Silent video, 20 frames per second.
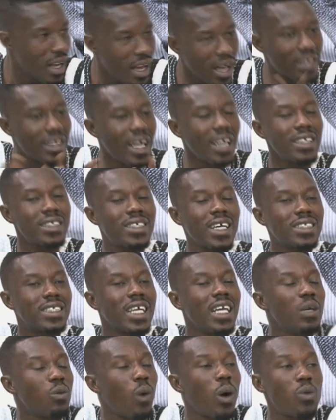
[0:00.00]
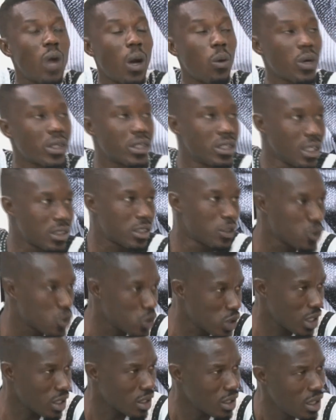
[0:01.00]
And that is exactly what we are witnessing
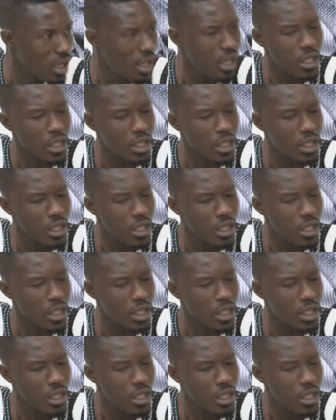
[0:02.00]
today.